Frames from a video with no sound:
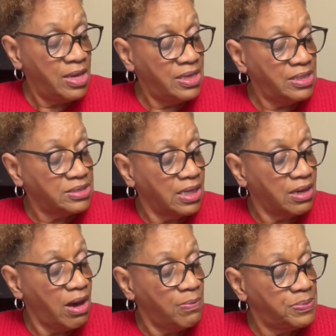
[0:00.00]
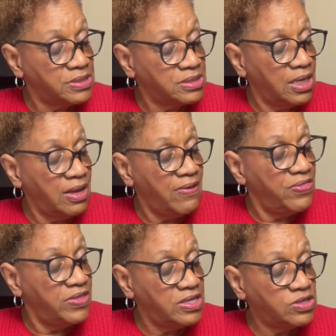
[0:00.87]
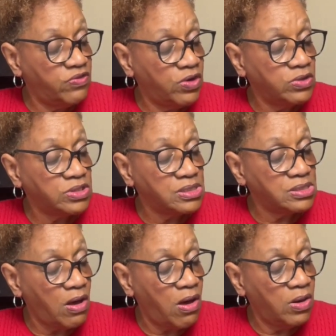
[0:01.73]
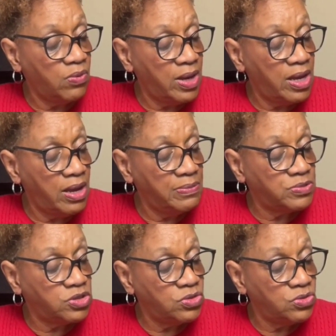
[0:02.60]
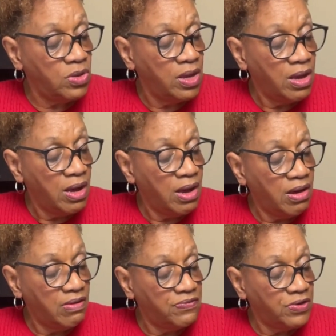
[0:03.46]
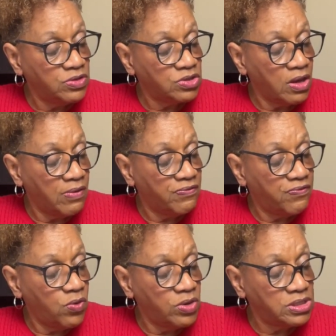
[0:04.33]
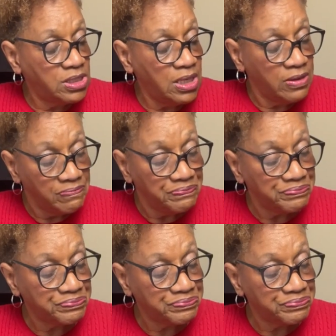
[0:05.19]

is encompassed in these verses all the way up to verse 14.